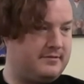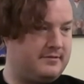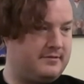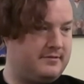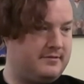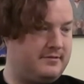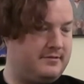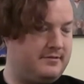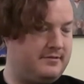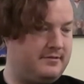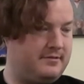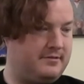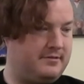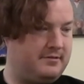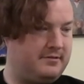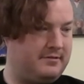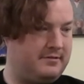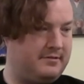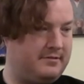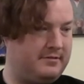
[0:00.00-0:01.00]

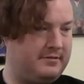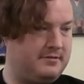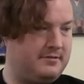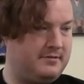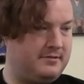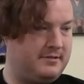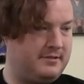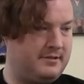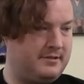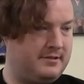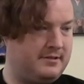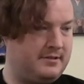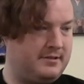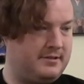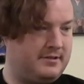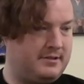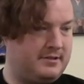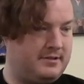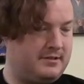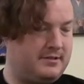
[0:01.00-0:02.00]

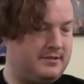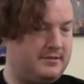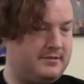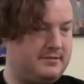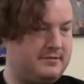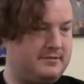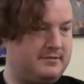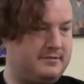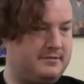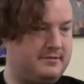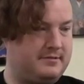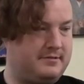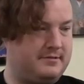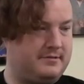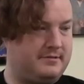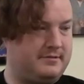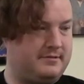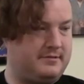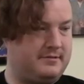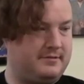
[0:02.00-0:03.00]

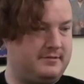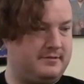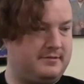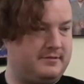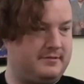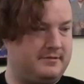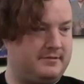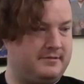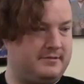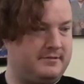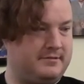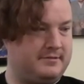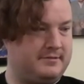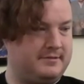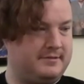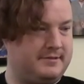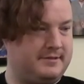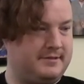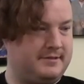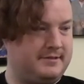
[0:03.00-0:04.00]

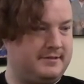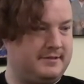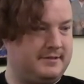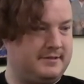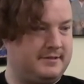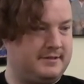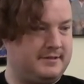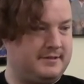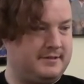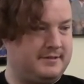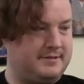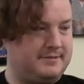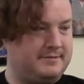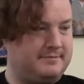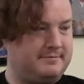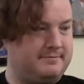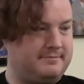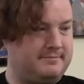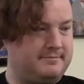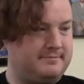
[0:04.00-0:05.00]

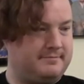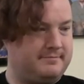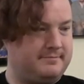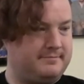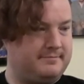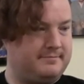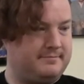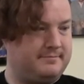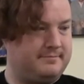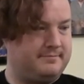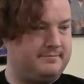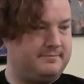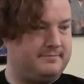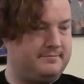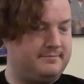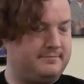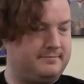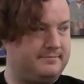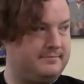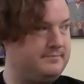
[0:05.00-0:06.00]

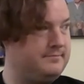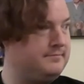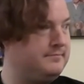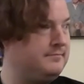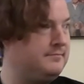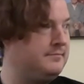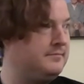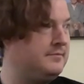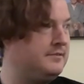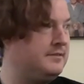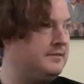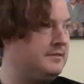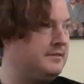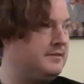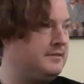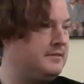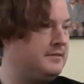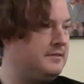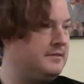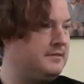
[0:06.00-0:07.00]

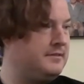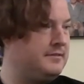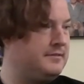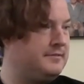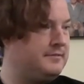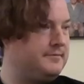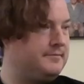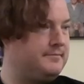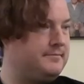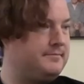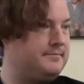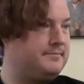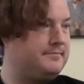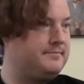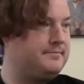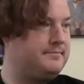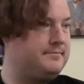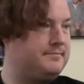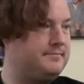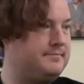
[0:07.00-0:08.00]
The person shown says nothing.